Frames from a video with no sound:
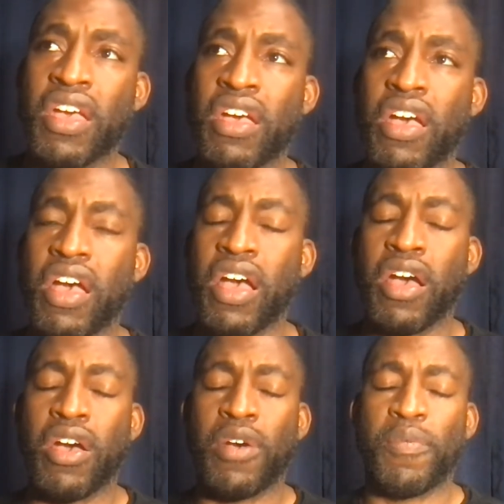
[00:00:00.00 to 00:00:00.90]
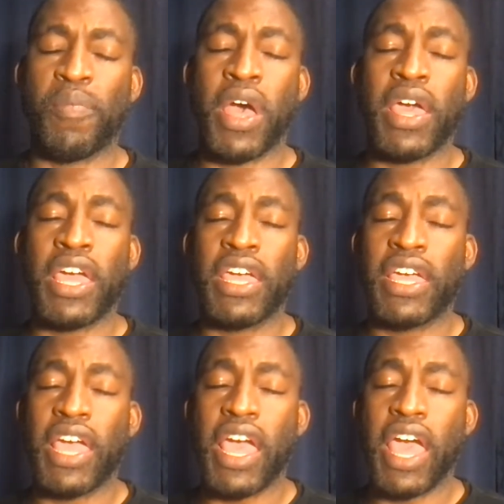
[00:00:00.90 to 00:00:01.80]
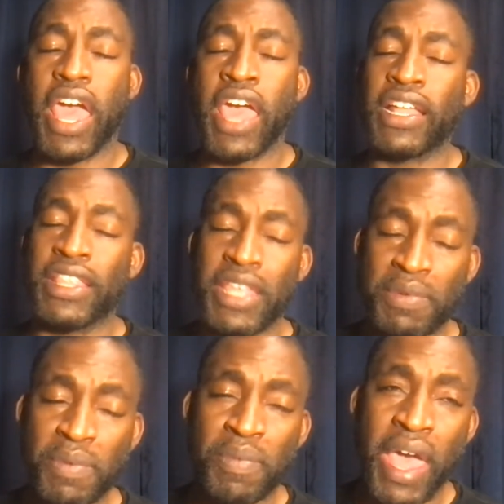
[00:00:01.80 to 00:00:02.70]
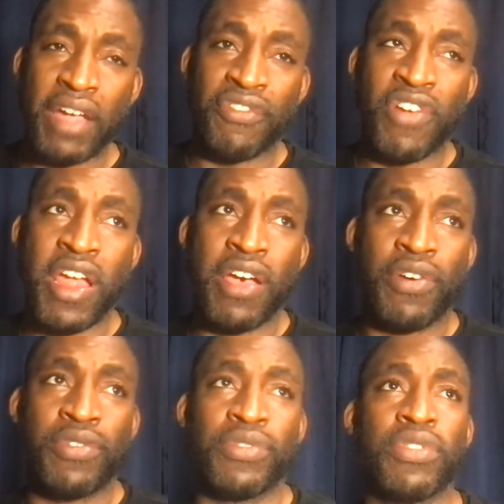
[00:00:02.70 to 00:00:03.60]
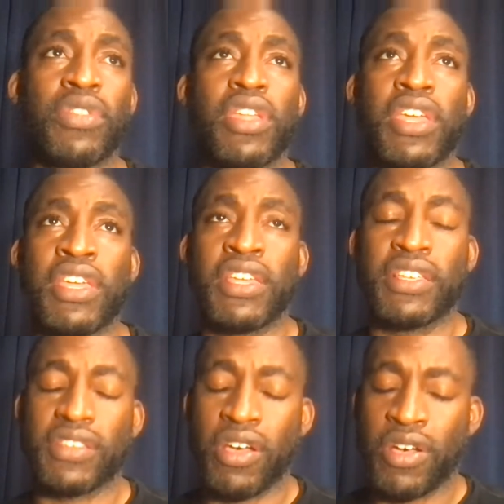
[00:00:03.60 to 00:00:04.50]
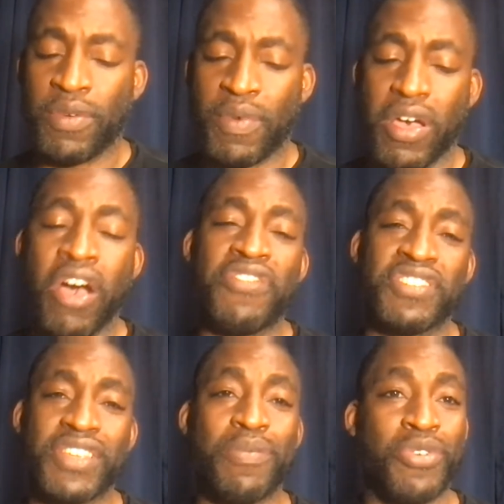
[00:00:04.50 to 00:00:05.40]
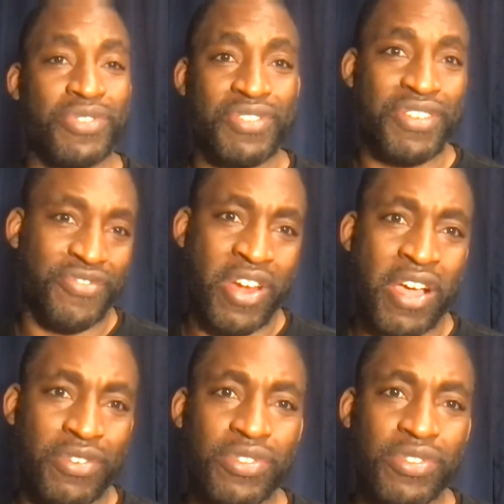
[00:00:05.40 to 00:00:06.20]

My academic background is obviously I'm alternate route,